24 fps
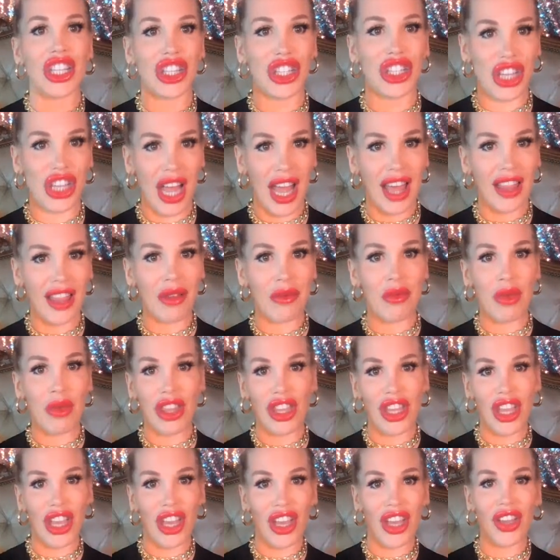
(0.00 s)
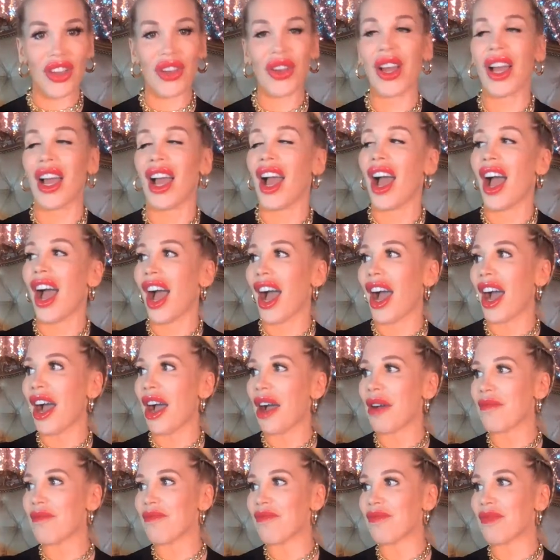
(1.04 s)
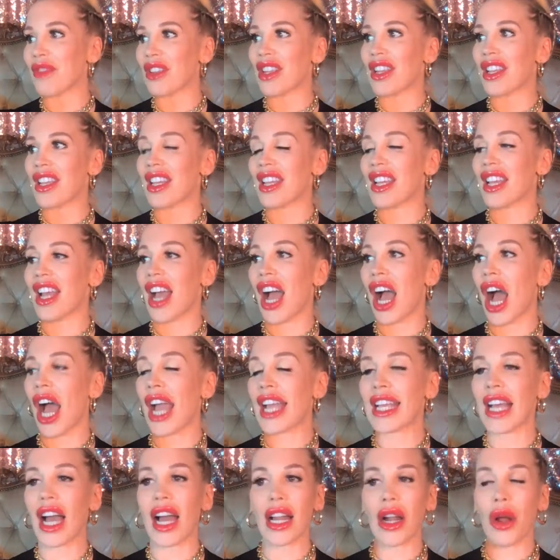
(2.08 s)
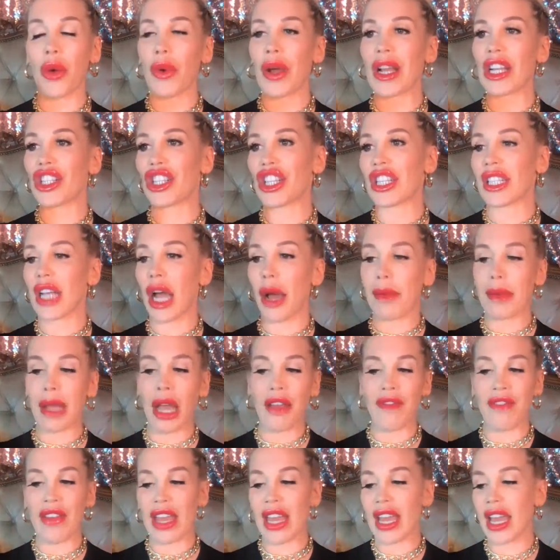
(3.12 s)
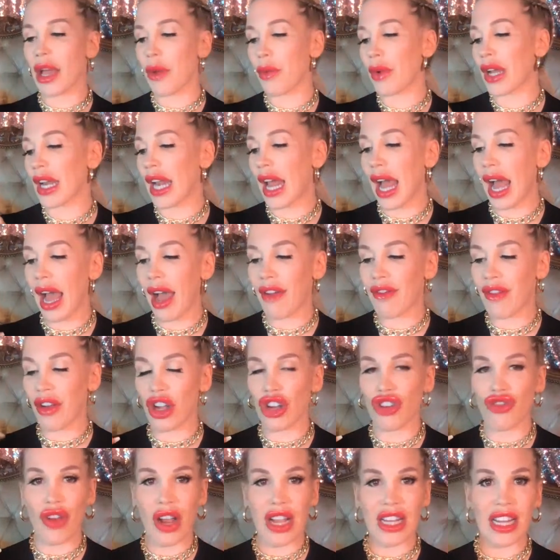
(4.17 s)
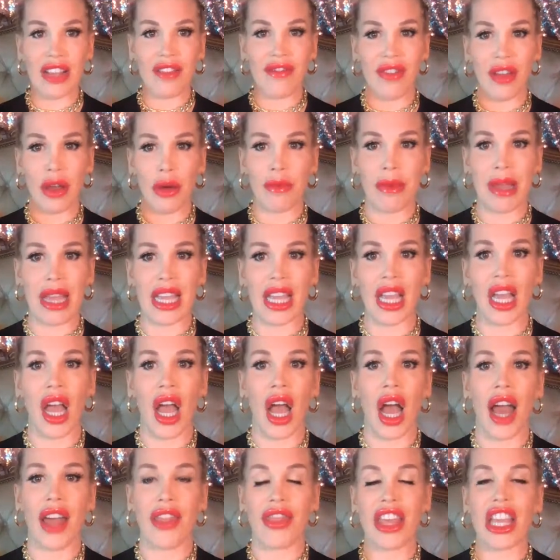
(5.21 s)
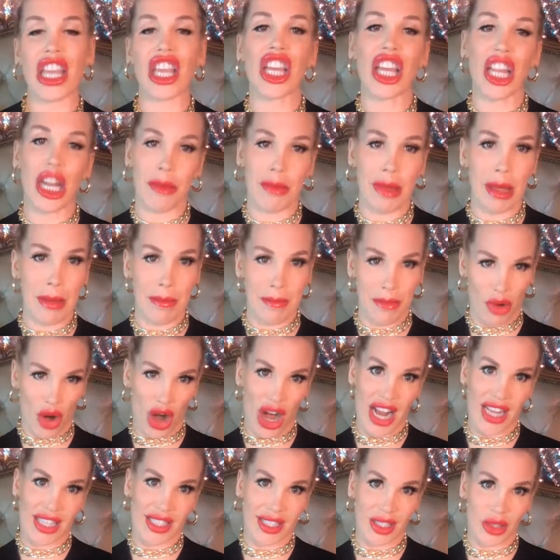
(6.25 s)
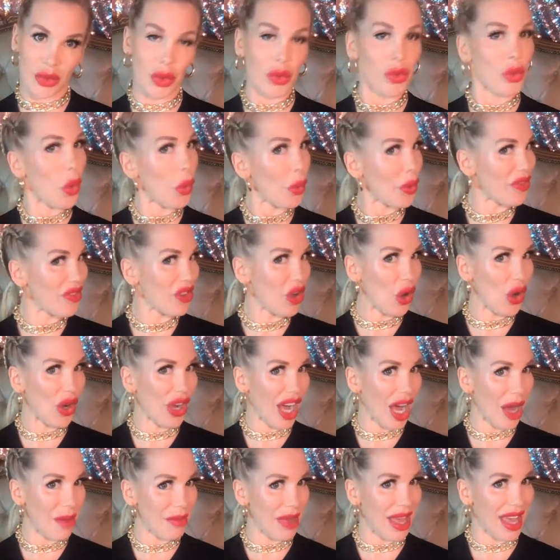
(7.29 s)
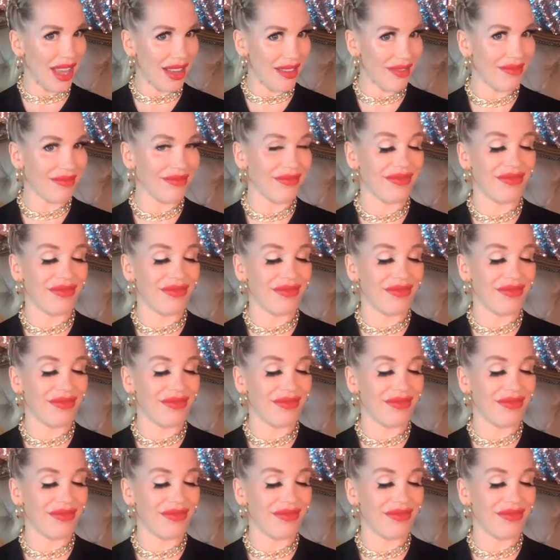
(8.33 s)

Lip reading: share them with you. I cannot wait. She's coming over here. We're going to have a great day filming. I think you're going to be impressed with what we've got coming.